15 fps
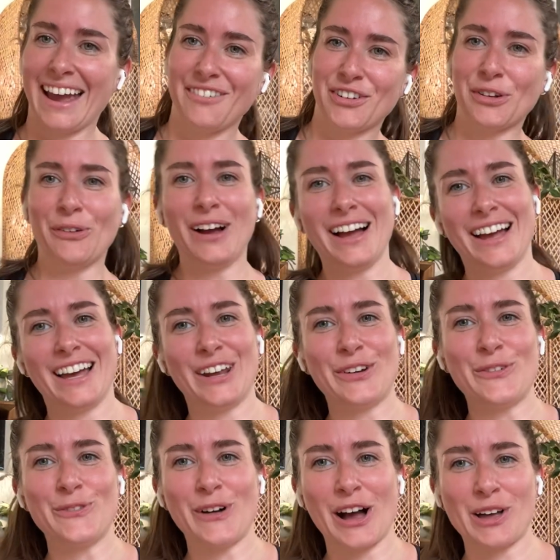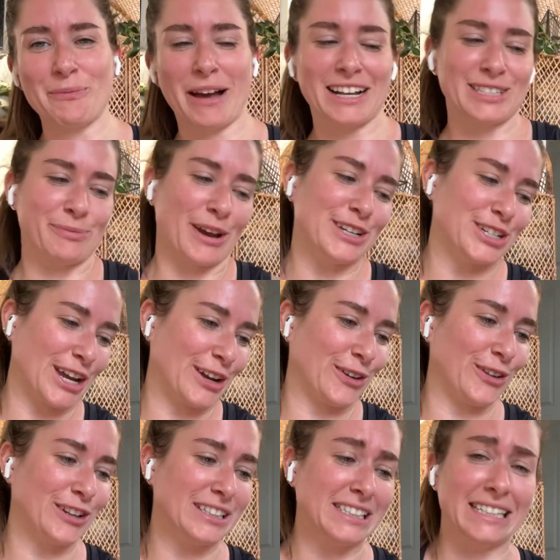everyone, welcome back to my
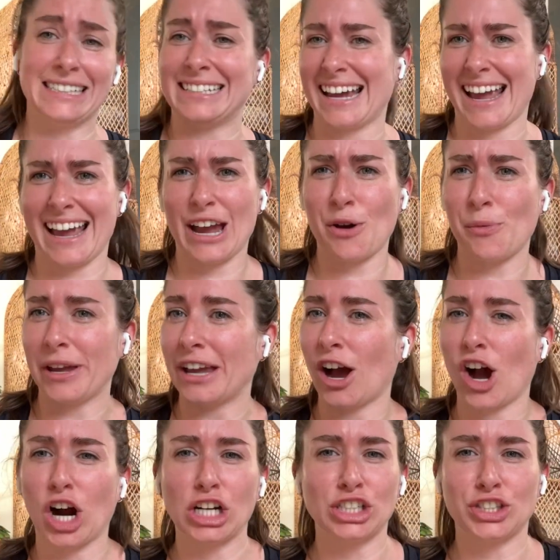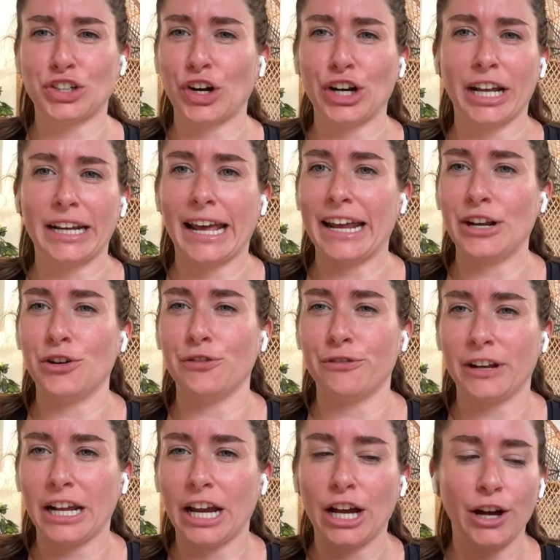channel. Today we are starting a new
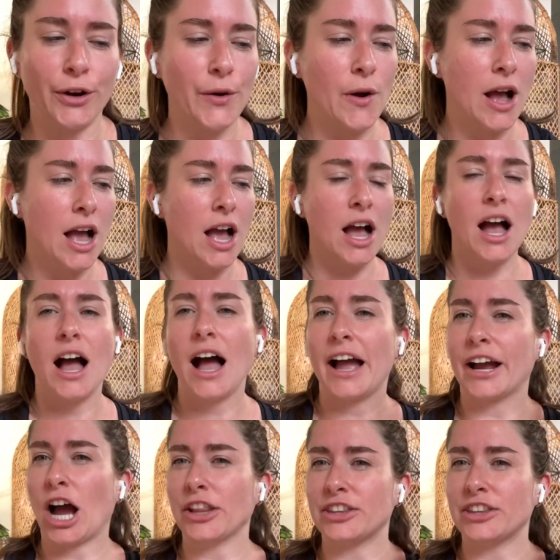video. Got